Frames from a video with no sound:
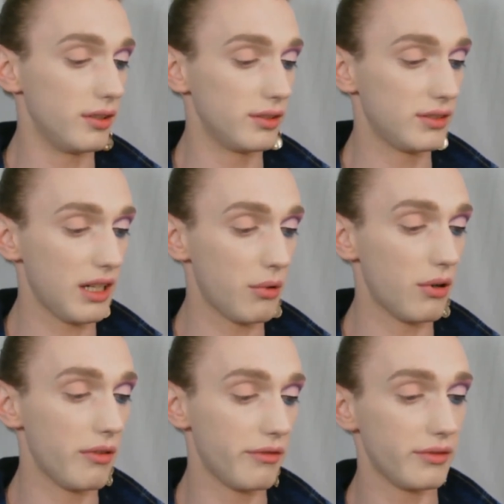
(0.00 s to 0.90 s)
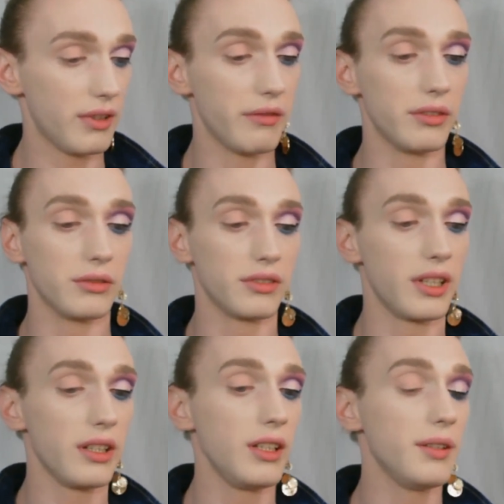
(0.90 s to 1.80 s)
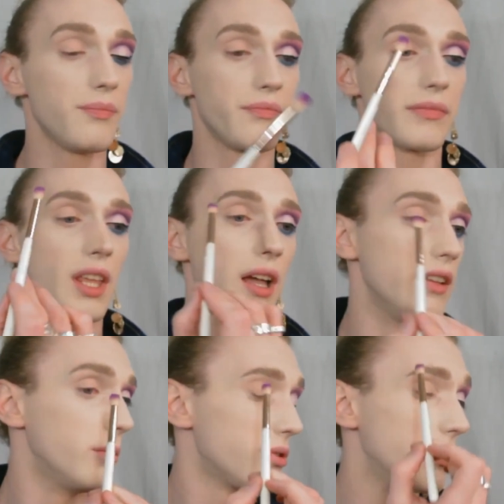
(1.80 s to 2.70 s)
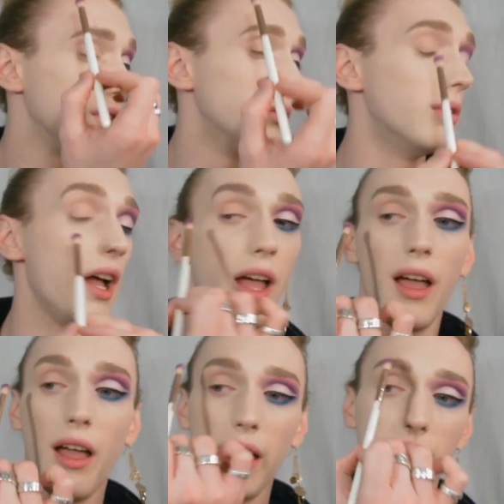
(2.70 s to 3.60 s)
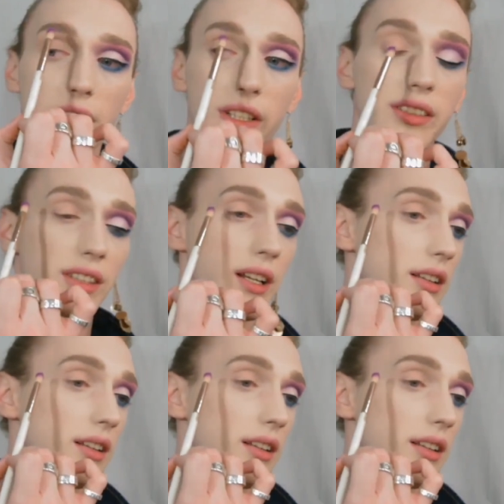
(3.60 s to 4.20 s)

tap off ever so slightly, and then we're just going to go in the crease and a